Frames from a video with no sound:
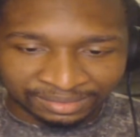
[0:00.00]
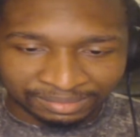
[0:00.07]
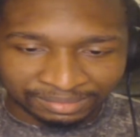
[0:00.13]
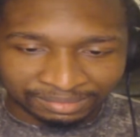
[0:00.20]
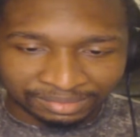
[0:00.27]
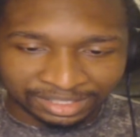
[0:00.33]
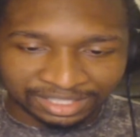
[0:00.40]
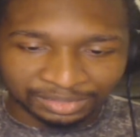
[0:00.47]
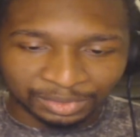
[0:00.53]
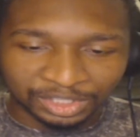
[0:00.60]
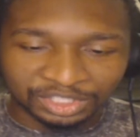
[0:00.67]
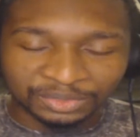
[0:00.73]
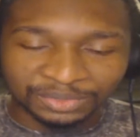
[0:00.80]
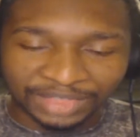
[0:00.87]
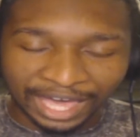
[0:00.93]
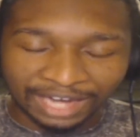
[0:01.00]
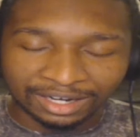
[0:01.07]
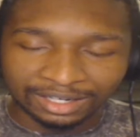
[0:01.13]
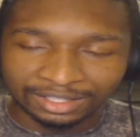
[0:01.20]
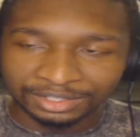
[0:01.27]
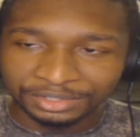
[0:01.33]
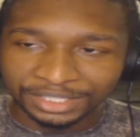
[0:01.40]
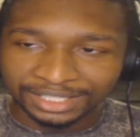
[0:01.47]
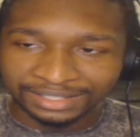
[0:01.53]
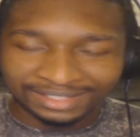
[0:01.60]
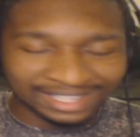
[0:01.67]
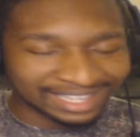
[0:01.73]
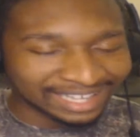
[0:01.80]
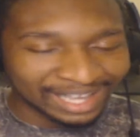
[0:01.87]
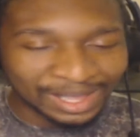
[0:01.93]
Bruh, were you that hungry?
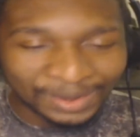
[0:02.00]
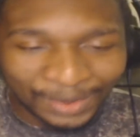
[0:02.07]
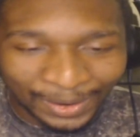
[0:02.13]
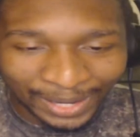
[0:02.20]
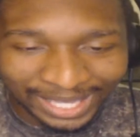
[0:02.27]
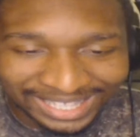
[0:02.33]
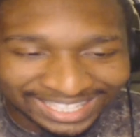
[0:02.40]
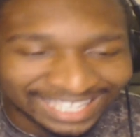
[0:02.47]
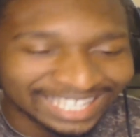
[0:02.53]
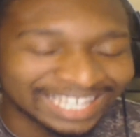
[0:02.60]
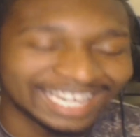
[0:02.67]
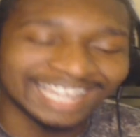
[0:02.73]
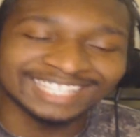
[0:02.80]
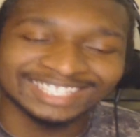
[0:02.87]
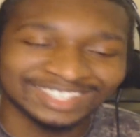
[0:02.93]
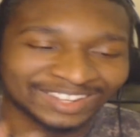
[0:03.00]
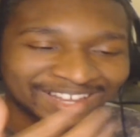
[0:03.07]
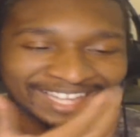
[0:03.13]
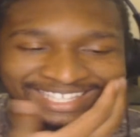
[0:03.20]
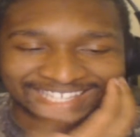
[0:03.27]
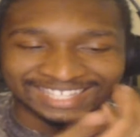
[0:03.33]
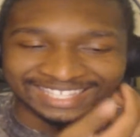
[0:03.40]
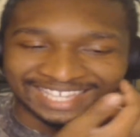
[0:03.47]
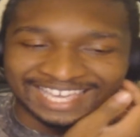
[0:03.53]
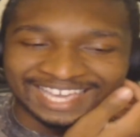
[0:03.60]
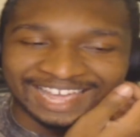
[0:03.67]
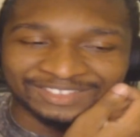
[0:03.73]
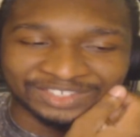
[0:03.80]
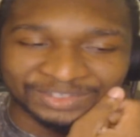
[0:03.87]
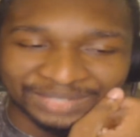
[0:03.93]
That's all I can say
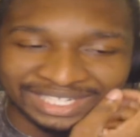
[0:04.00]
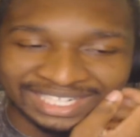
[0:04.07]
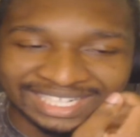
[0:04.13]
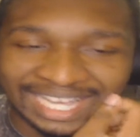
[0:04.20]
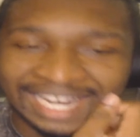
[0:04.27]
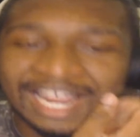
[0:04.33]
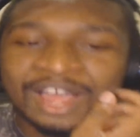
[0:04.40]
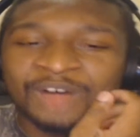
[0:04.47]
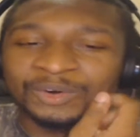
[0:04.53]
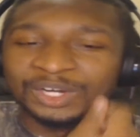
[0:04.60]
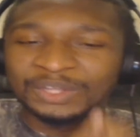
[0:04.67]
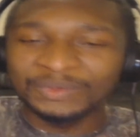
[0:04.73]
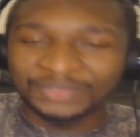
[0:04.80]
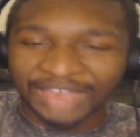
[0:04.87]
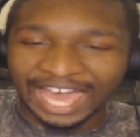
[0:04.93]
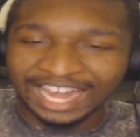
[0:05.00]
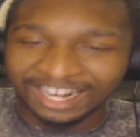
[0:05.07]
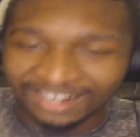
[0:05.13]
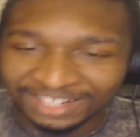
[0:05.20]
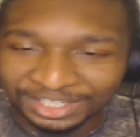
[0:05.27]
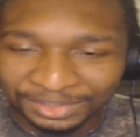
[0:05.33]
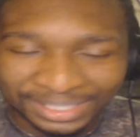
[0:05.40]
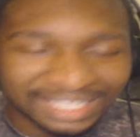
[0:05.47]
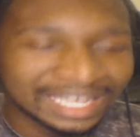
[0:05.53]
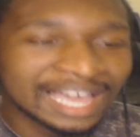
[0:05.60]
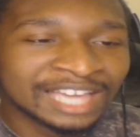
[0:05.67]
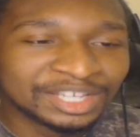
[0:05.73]
after reading that. Were you that hungry?